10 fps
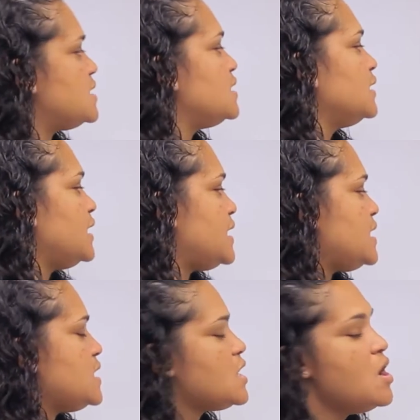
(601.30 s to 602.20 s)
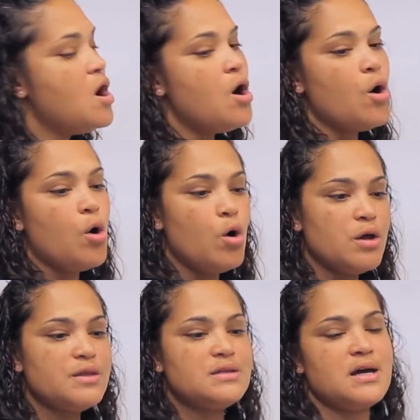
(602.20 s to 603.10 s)
then laying
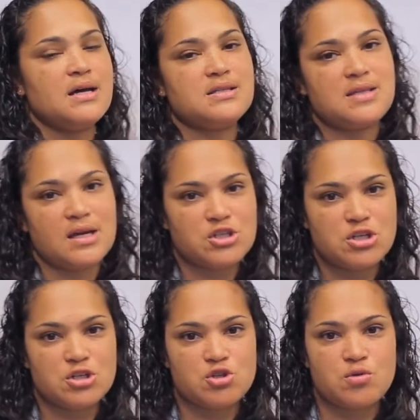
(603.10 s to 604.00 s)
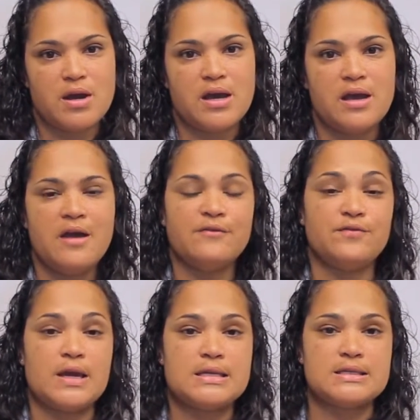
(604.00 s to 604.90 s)
on the dissection tray
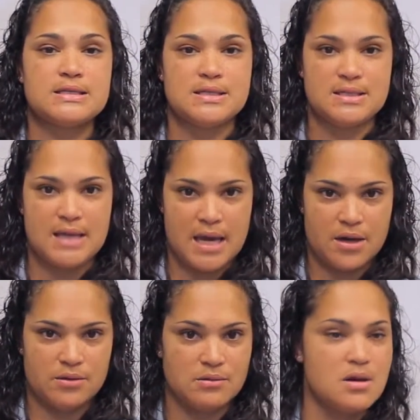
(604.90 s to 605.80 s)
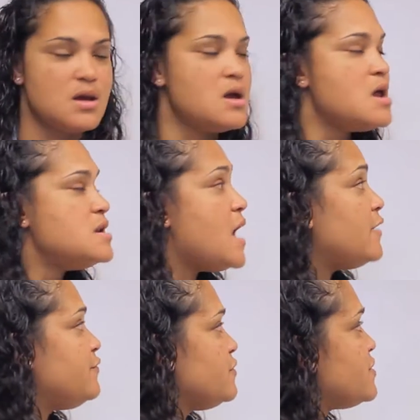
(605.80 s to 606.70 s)
face down. Now for